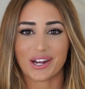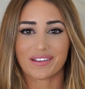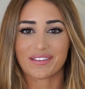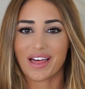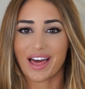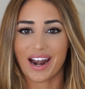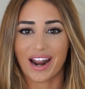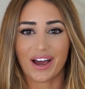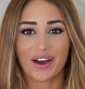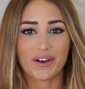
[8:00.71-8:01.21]
check
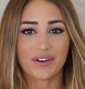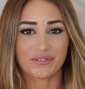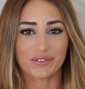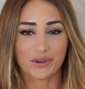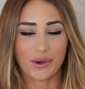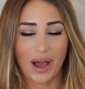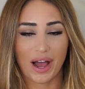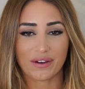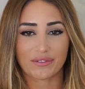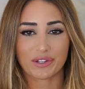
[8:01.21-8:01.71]
that out if
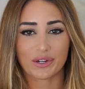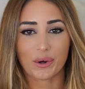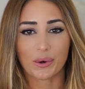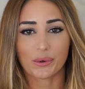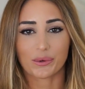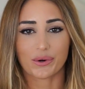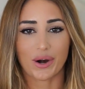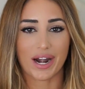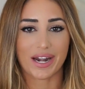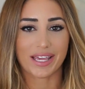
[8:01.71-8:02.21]
you haven't
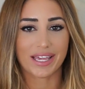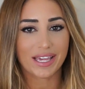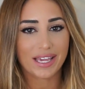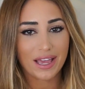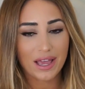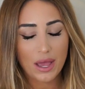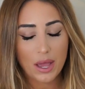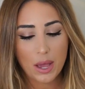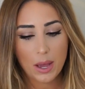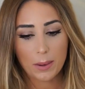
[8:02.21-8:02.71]

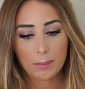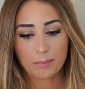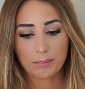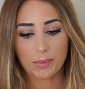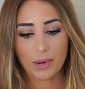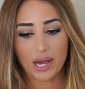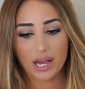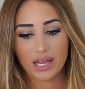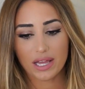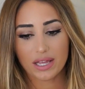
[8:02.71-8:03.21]
already.
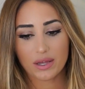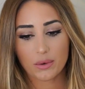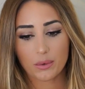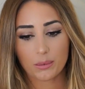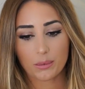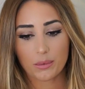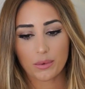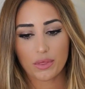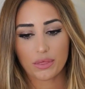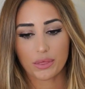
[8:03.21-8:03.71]
But
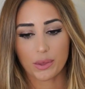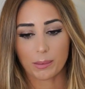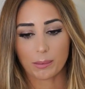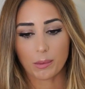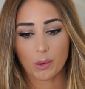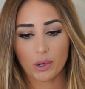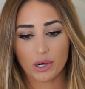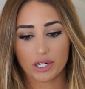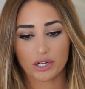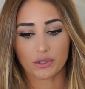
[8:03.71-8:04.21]
the
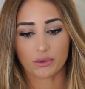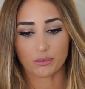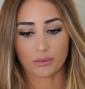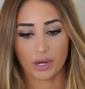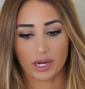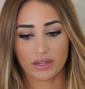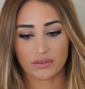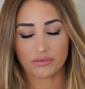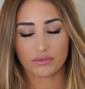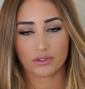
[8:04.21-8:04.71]
more
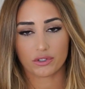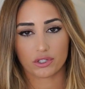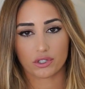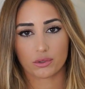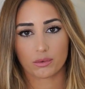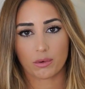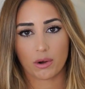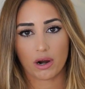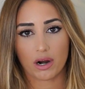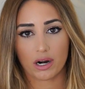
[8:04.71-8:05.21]
grateful
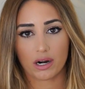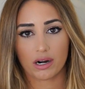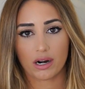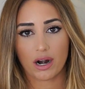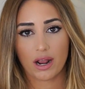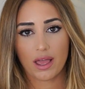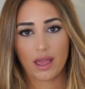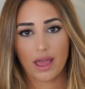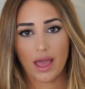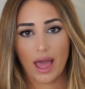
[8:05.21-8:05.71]
you
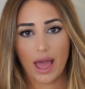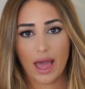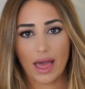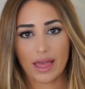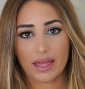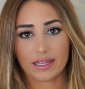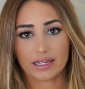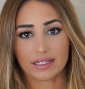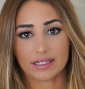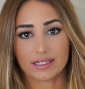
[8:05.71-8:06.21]
are,
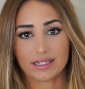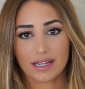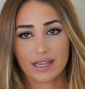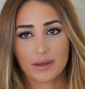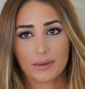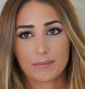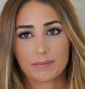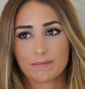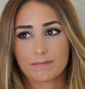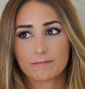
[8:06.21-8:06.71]
and
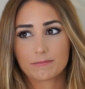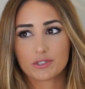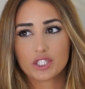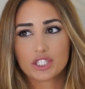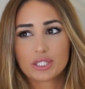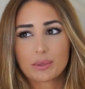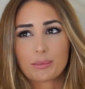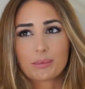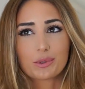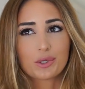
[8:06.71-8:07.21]

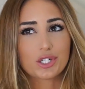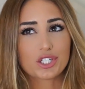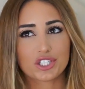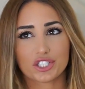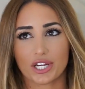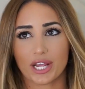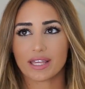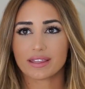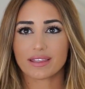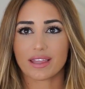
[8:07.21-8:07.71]
just
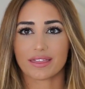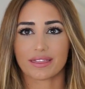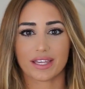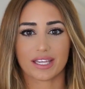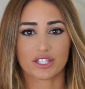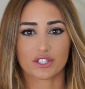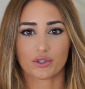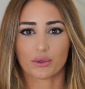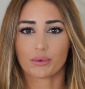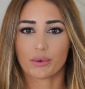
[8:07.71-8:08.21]
appreciate the
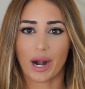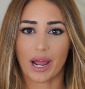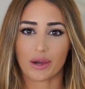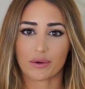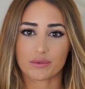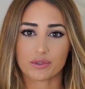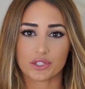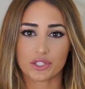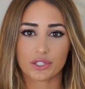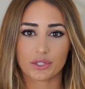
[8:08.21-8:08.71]
things
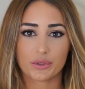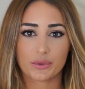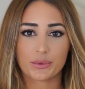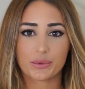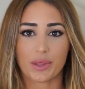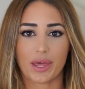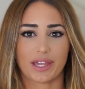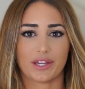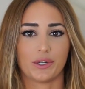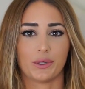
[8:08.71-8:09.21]
around
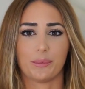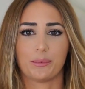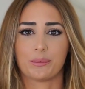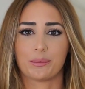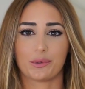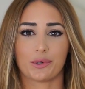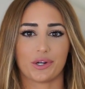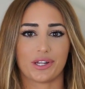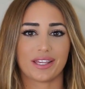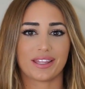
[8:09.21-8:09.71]
you, that you're
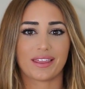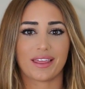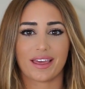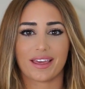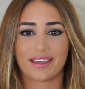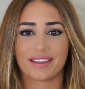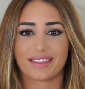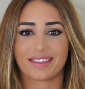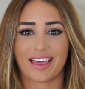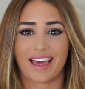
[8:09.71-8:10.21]

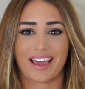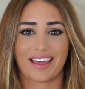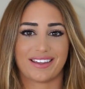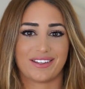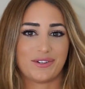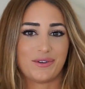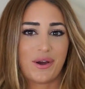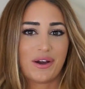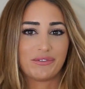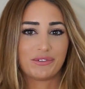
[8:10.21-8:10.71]
breathing,
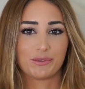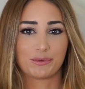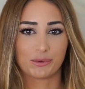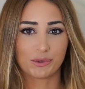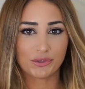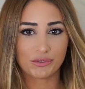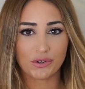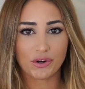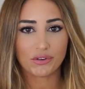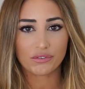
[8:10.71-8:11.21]
that you have a
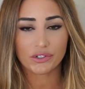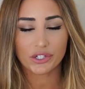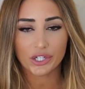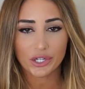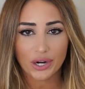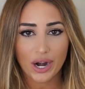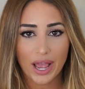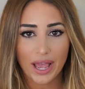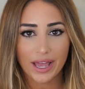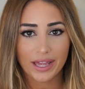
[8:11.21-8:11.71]
roof over
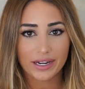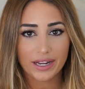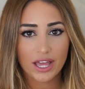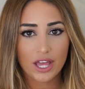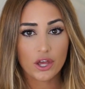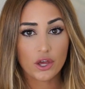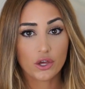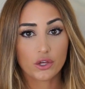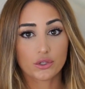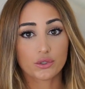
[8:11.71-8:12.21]
your head,
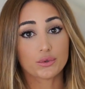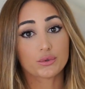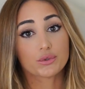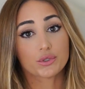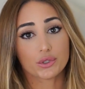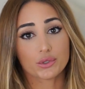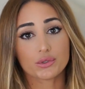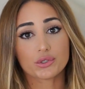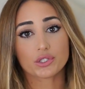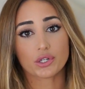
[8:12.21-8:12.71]
you
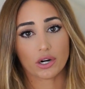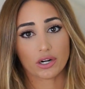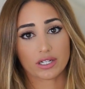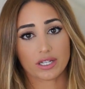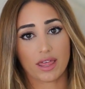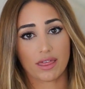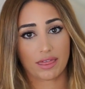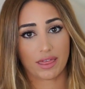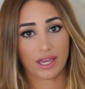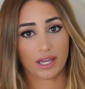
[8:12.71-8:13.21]
do start
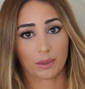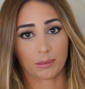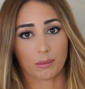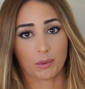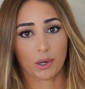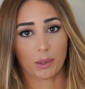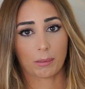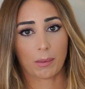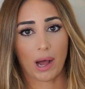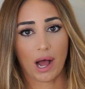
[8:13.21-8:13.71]
to think
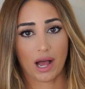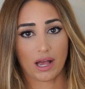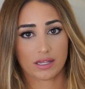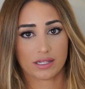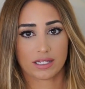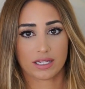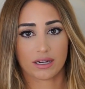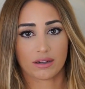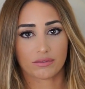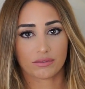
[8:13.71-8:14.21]
more
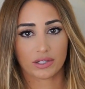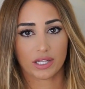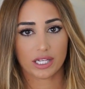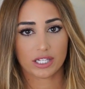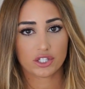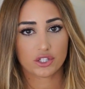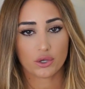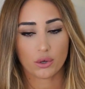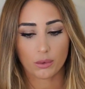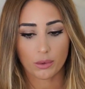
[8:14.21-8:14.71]

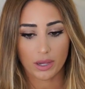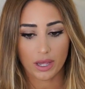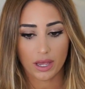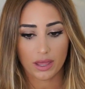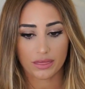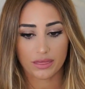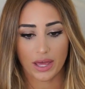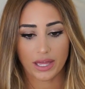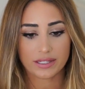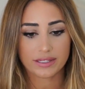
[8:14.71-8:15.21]
positively. So
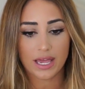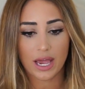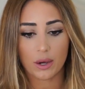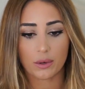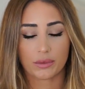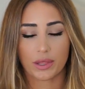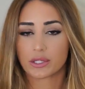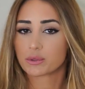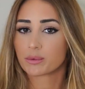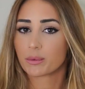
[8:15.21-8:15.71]
that's
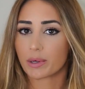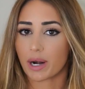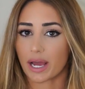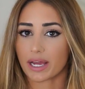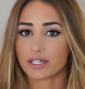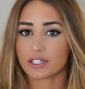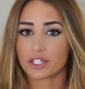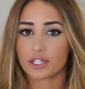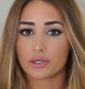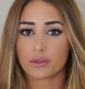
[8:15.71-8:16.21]
what
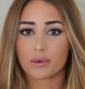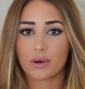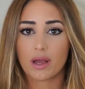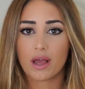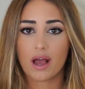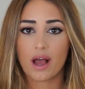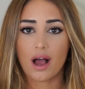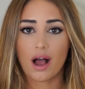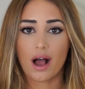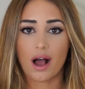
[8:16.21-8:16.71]
I do.
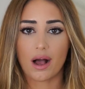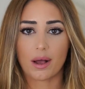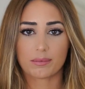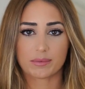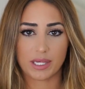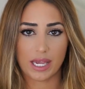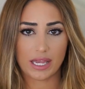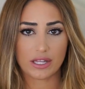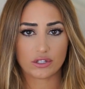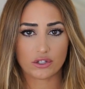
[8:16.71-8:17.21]

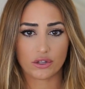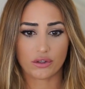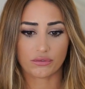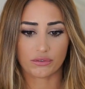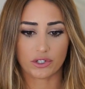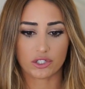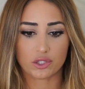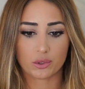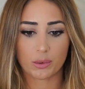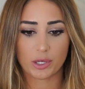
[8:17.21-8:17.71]
To answer the
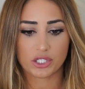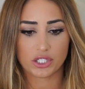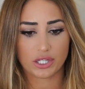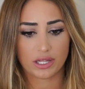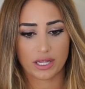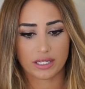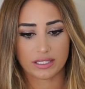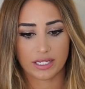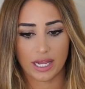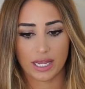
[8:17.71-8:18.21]
first
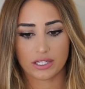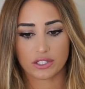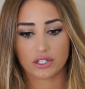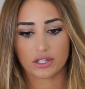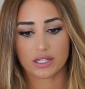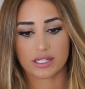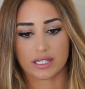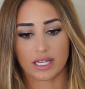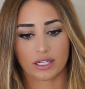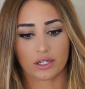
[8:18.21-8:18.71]
question. Then to
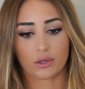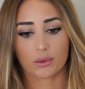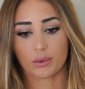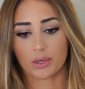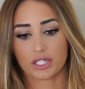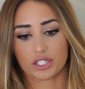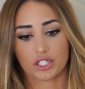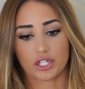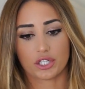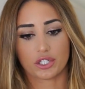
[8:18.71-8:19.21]
answer the second
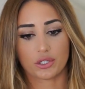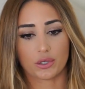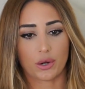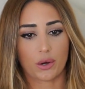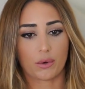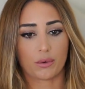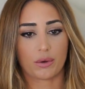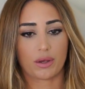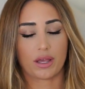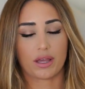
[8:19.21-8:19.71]
question,
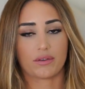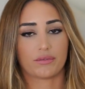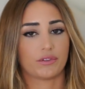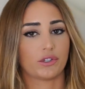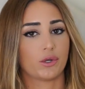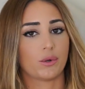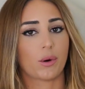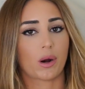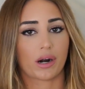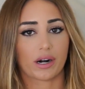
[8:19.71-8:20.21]

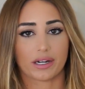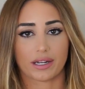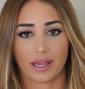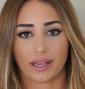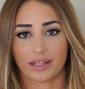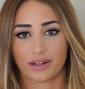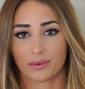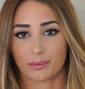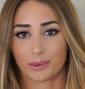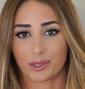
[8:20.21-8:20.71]
if you are a
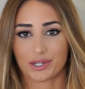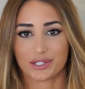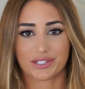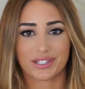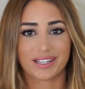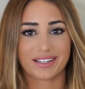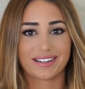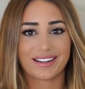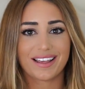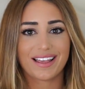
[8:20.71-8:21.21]
negative
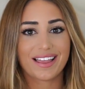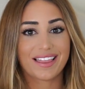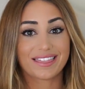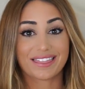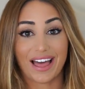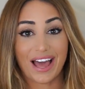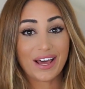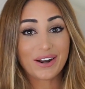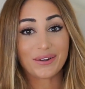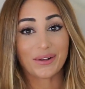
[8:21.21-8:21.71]
person,
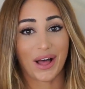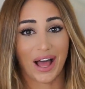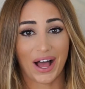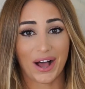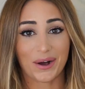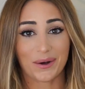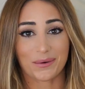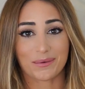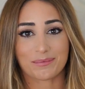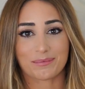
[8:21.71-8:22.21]
that'll
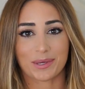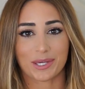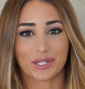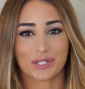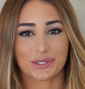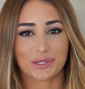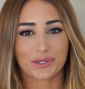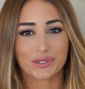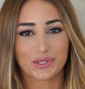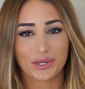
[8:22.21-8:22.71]
help,
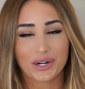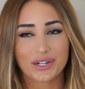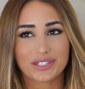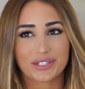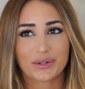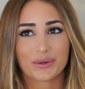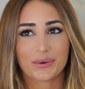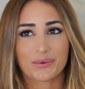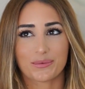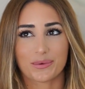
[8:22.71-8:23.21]
because you'll start
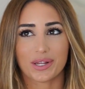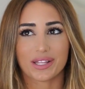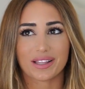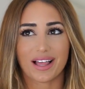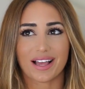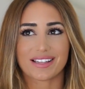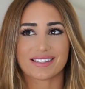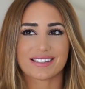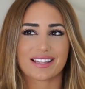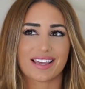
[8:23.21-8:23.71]
to
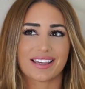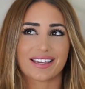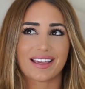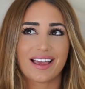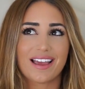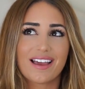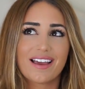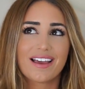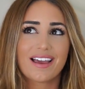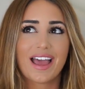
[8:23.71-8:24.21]
realize like,
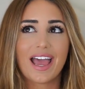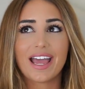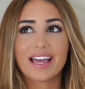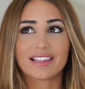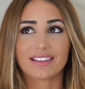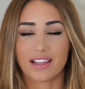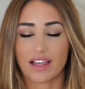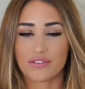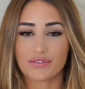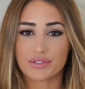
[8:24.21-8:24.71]

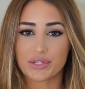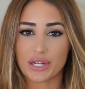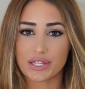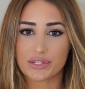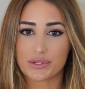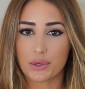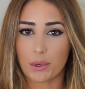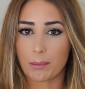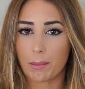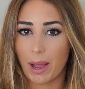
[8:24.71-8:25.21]
hey, life's
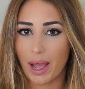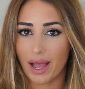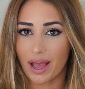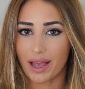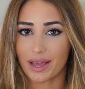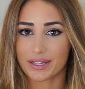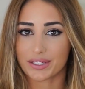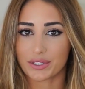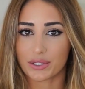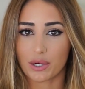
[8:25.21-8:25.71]
not so
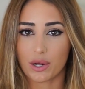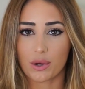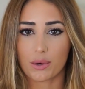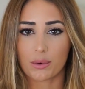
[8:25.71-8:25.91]
bad,